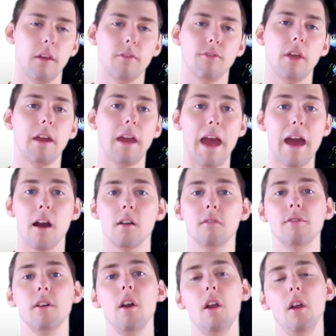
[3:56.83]
they
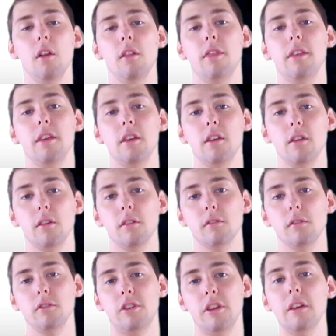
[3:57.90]
have the
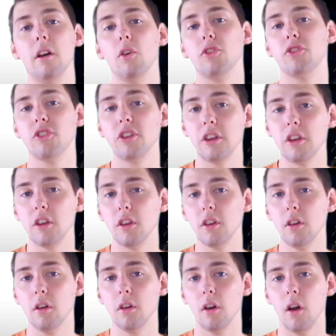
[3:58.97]

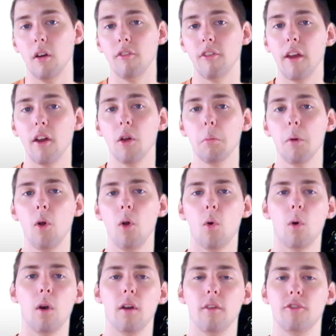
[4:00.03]
DLC available,
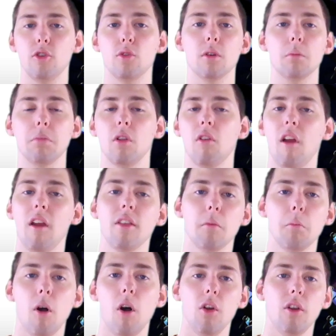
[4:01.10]
or if you can play
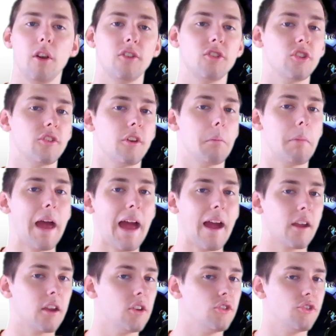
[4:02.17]
them and it's just a
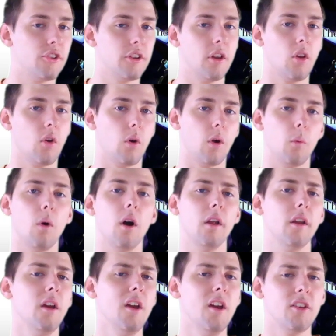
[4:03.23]
package deal, or what.
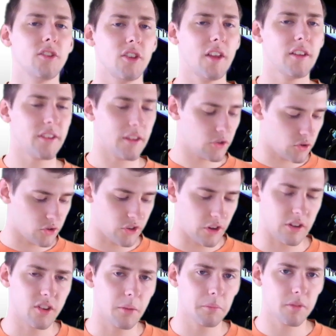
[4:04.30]
So that's
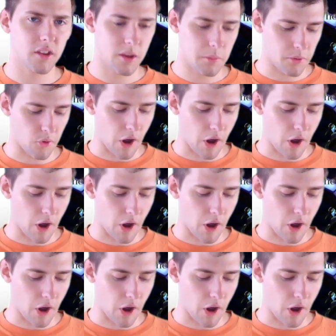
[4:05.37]
interesting, something to keep your